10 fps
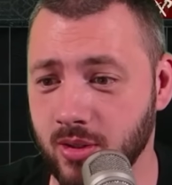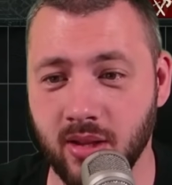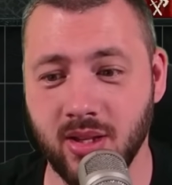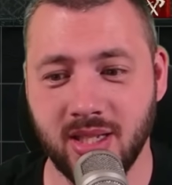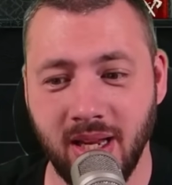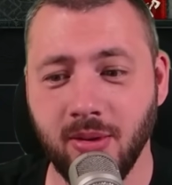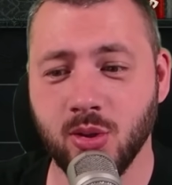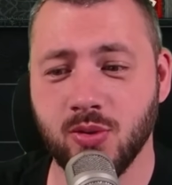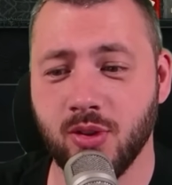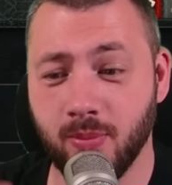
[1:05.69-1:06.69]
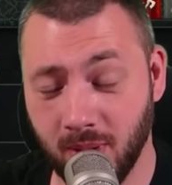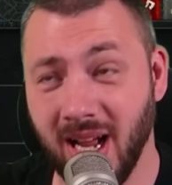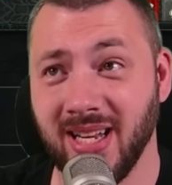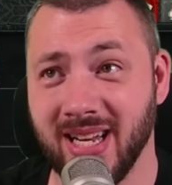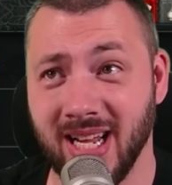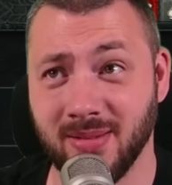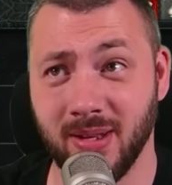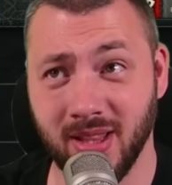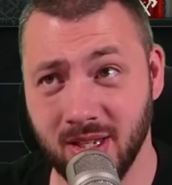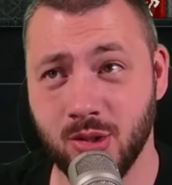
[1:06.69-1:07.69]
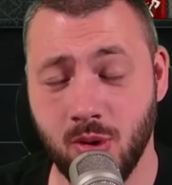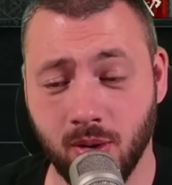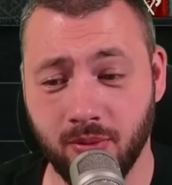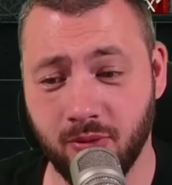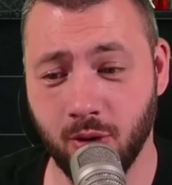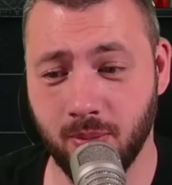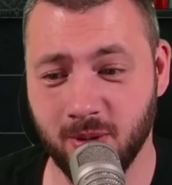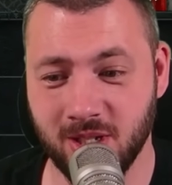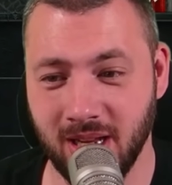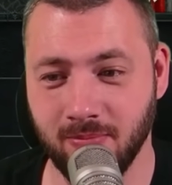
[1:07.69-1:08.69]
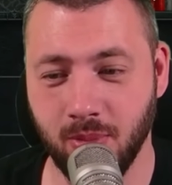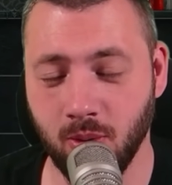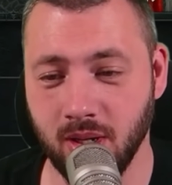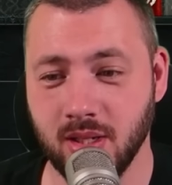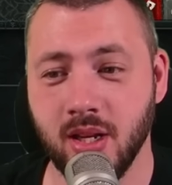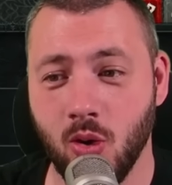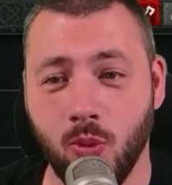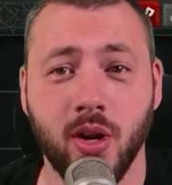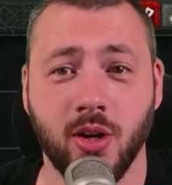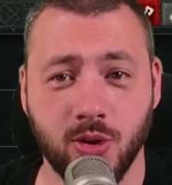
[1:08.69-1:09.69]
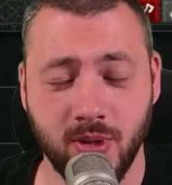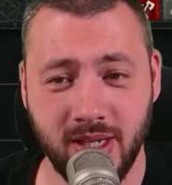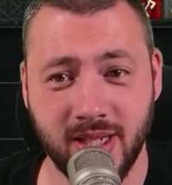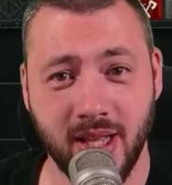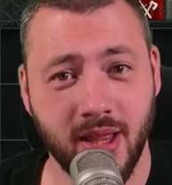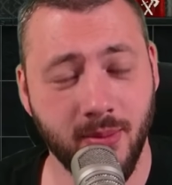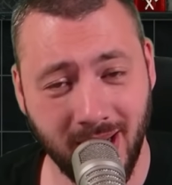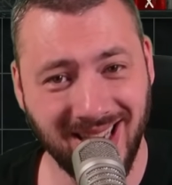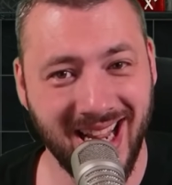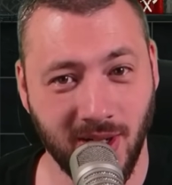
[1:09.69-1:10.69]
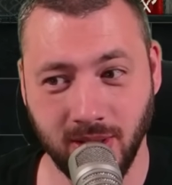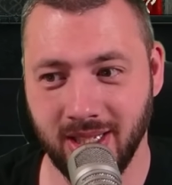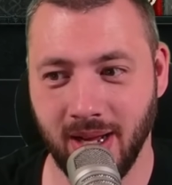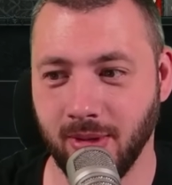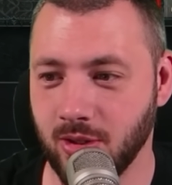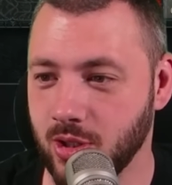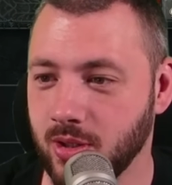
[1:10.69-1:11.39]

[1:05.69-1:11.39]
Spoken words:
The same goes for the Blighted aspect. This 240% bonus would increase the Mendeln damage.